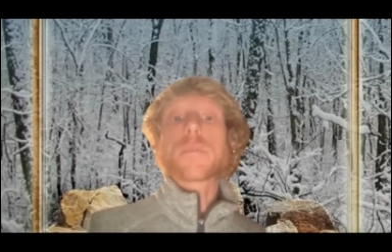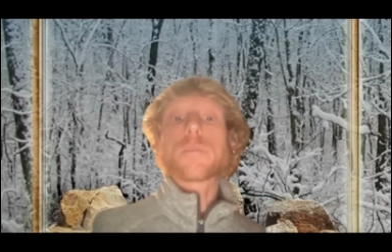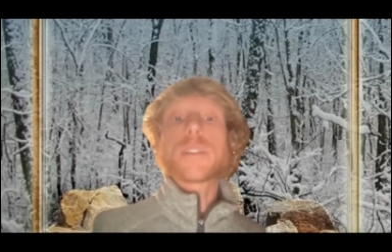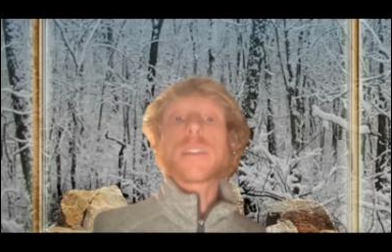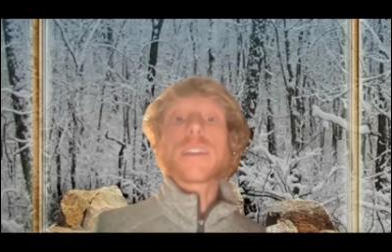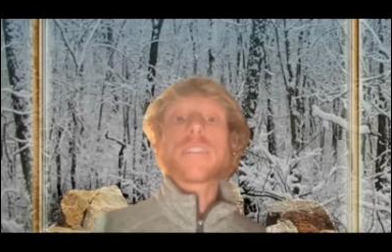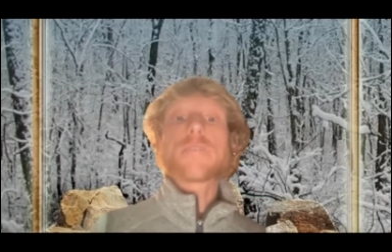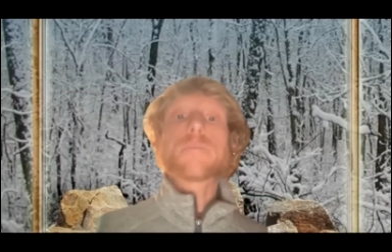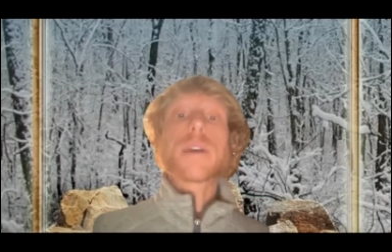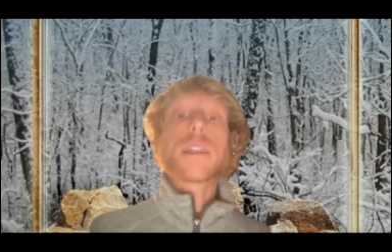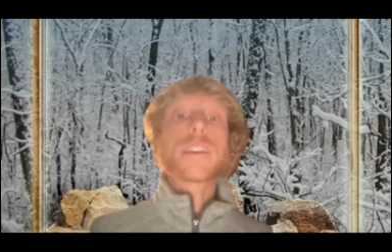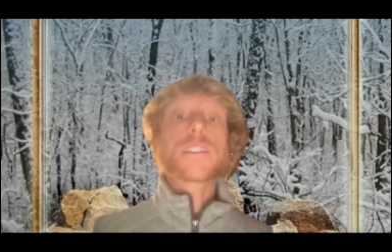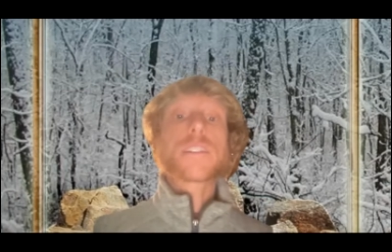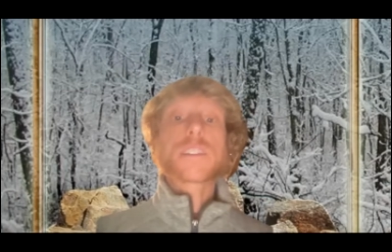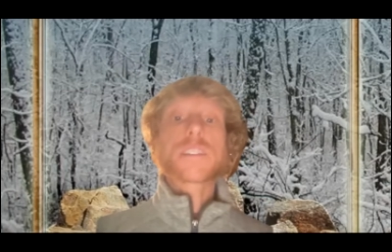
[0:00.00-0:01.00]
belief,
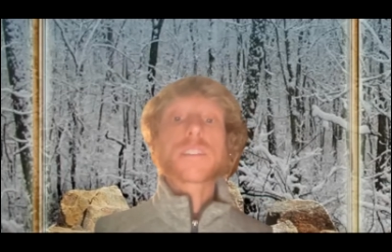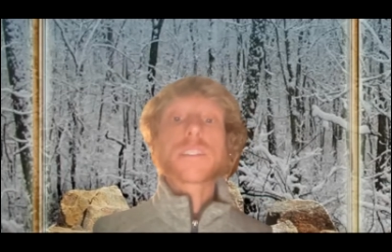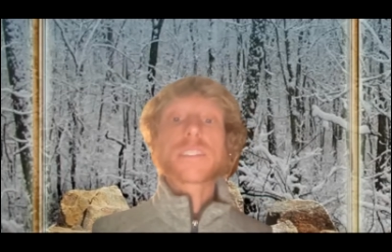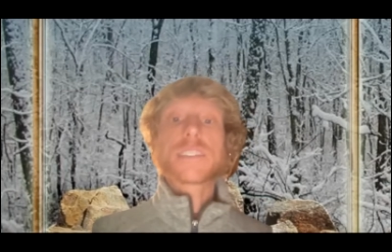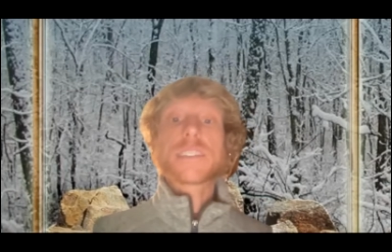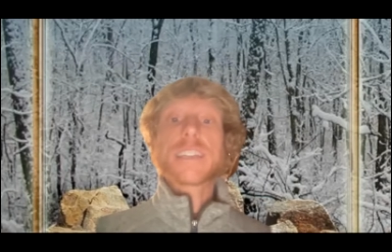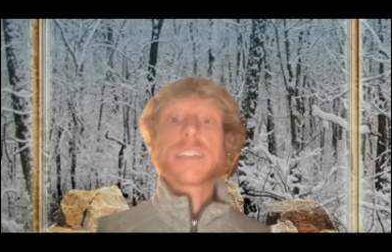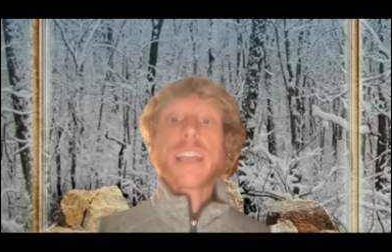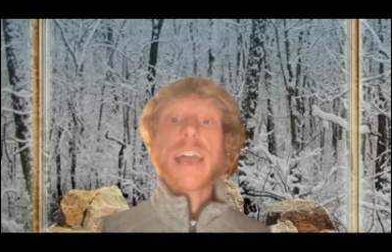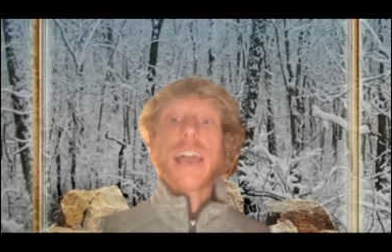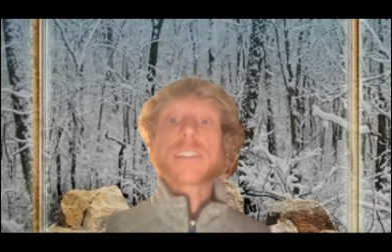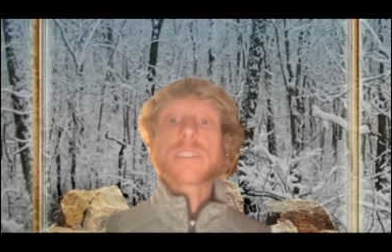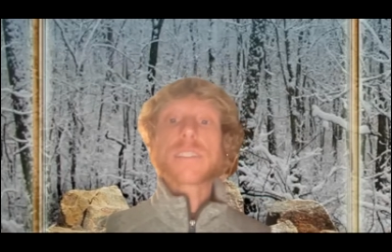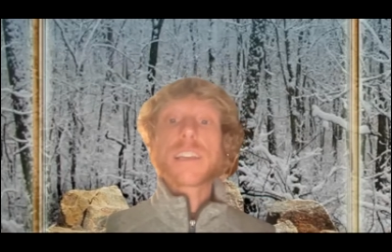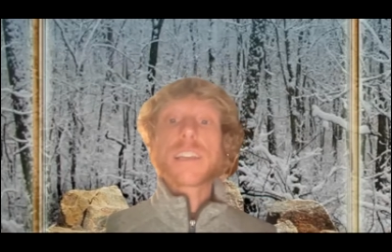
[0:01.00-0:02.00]
many Christians didn't
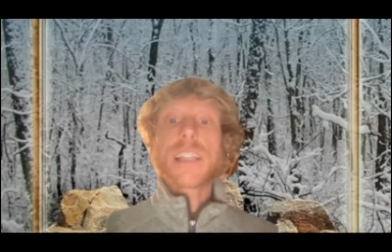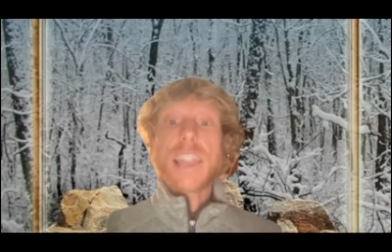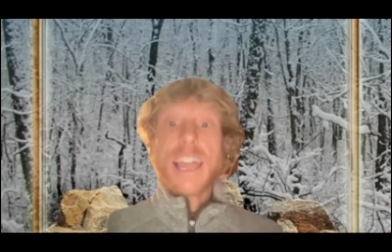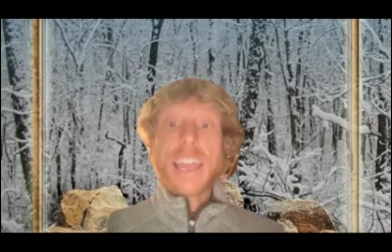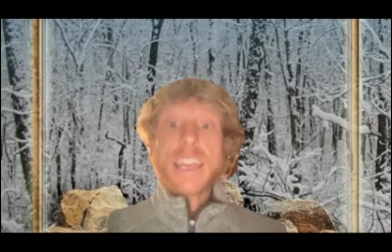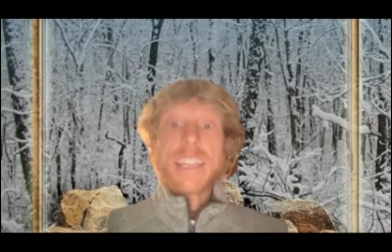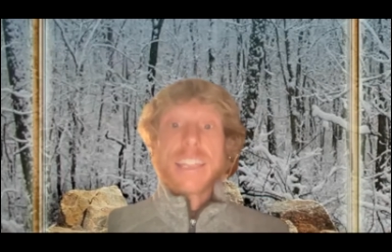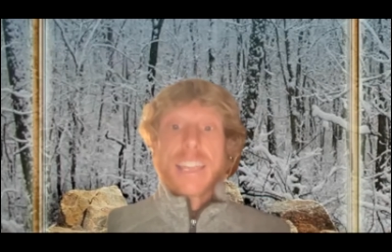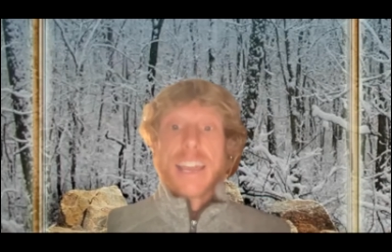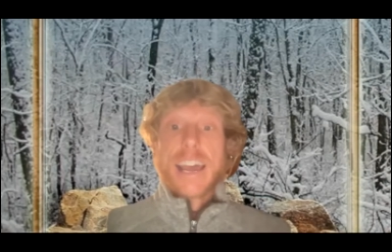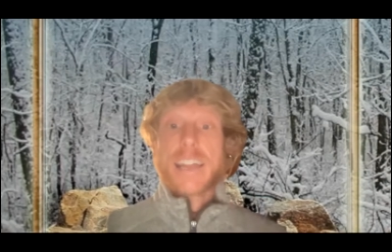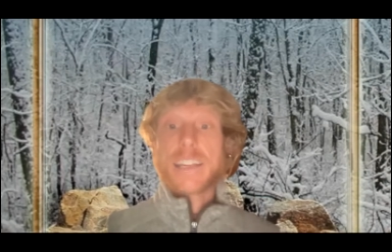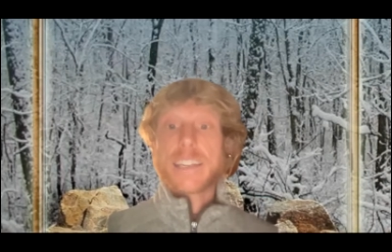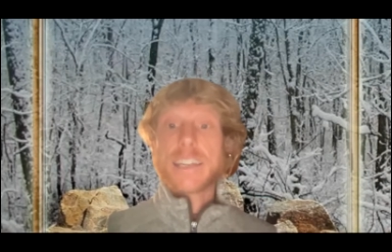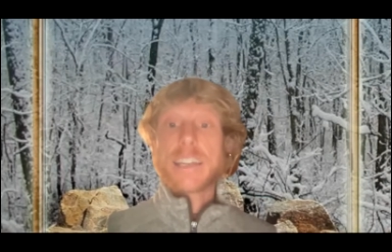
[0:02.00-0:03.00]
actually like the
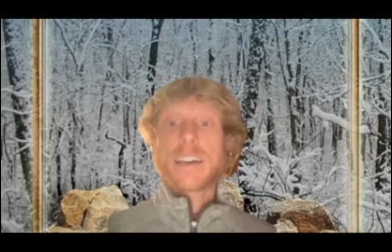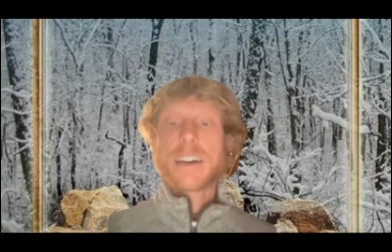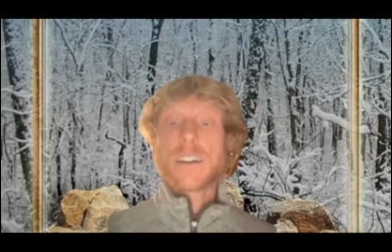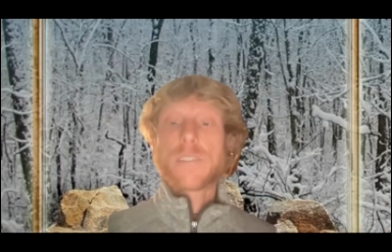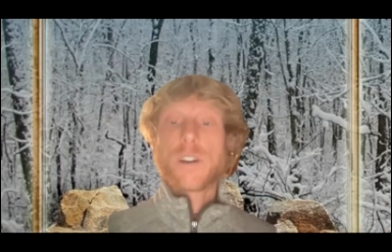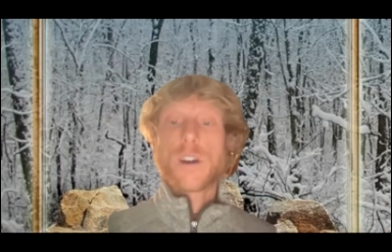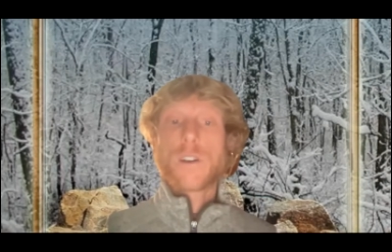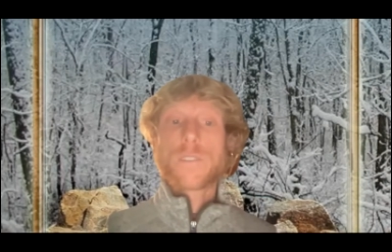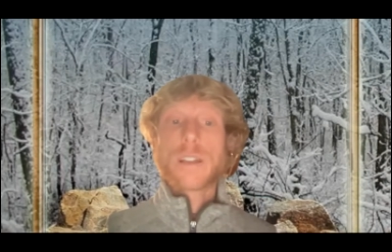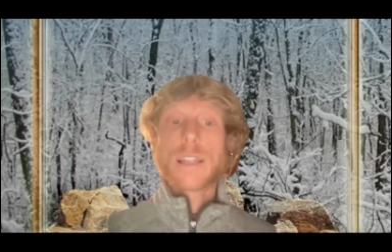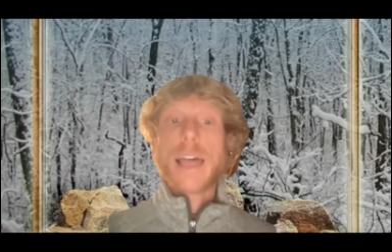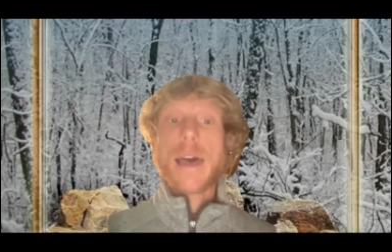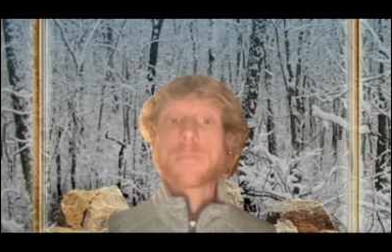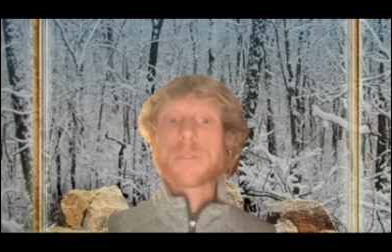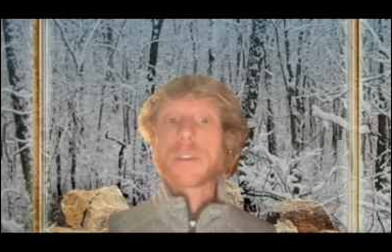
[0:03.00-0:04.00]
idea of
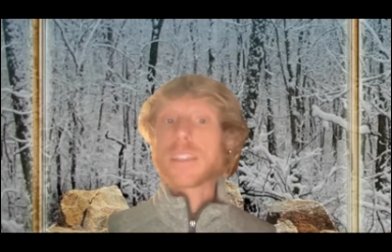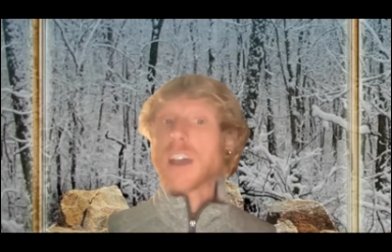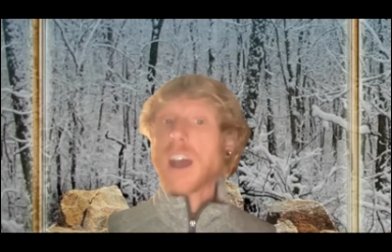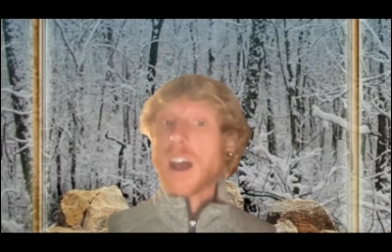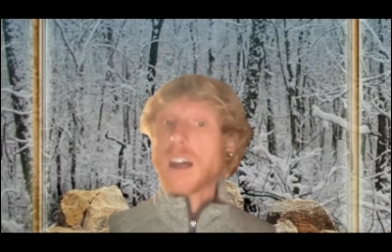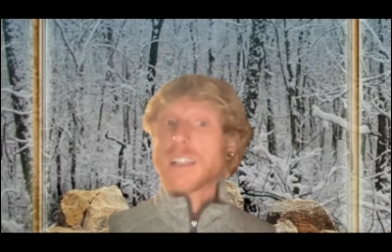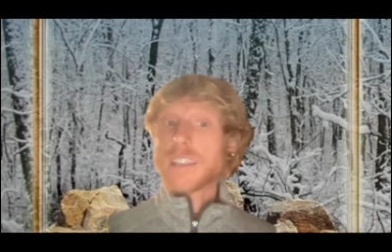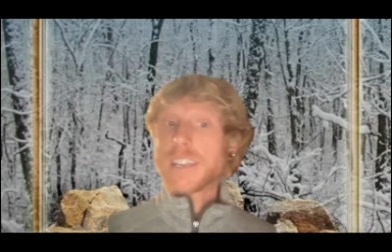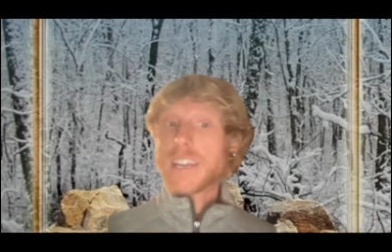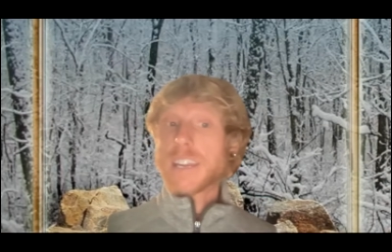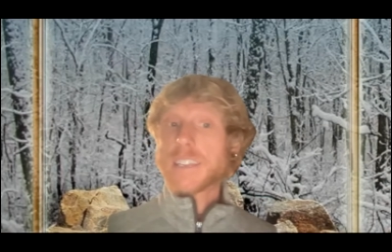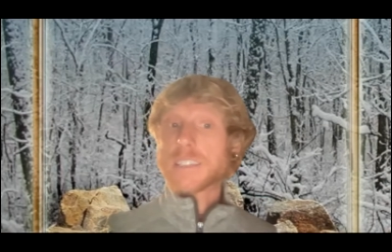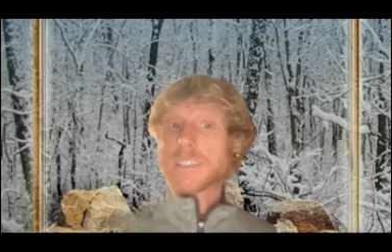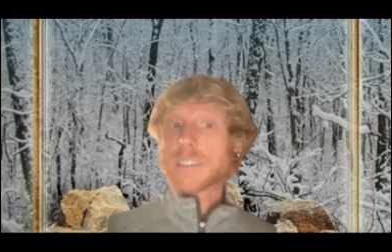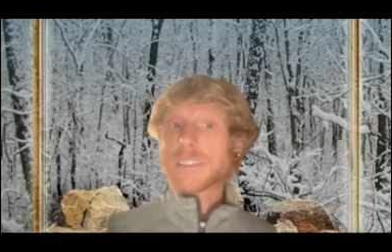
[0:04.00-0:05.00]
overlapping the
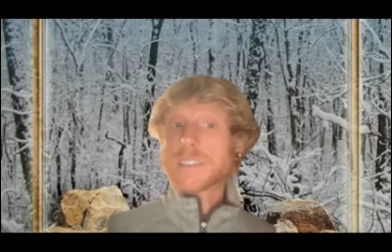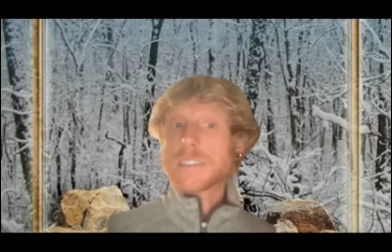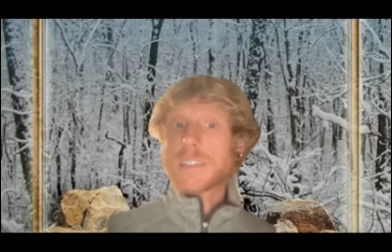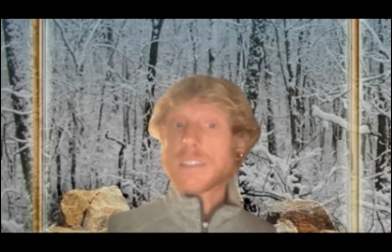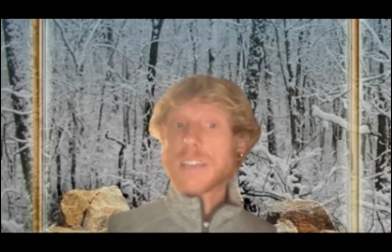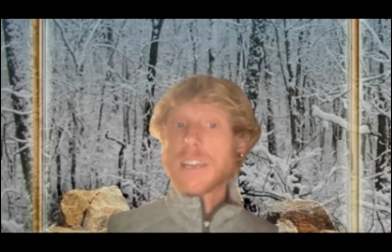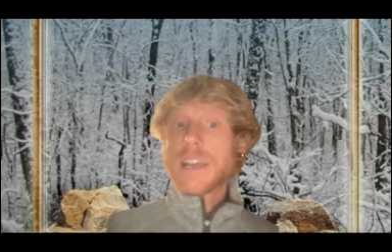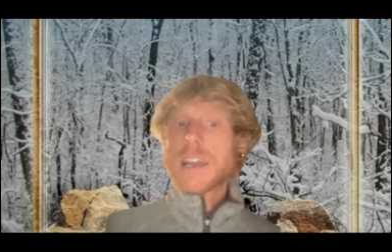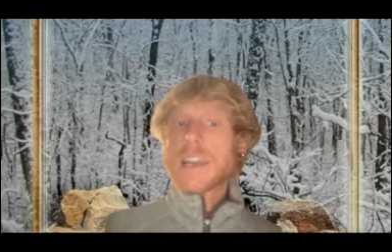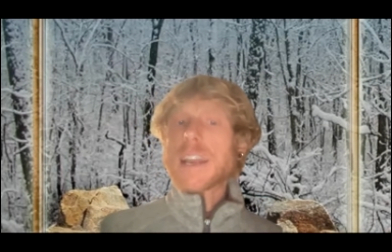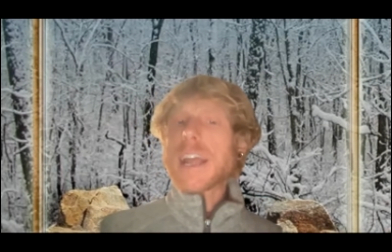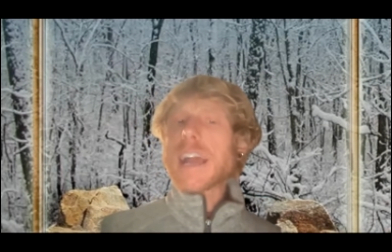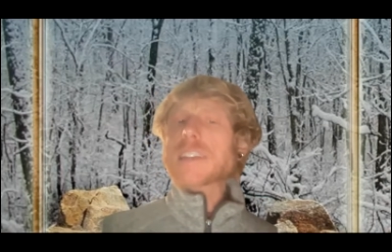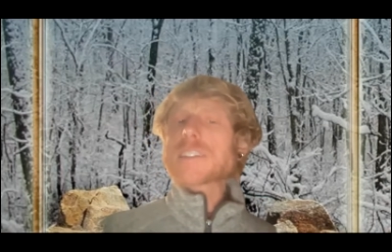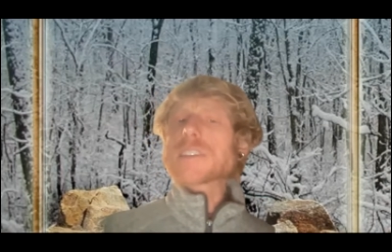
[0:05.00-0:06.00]
holidays. And it
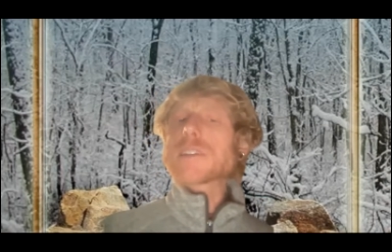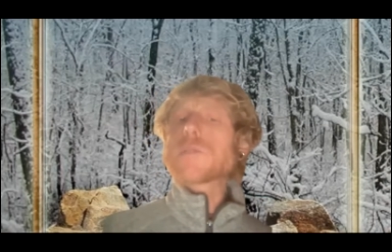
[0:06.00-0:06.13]
actually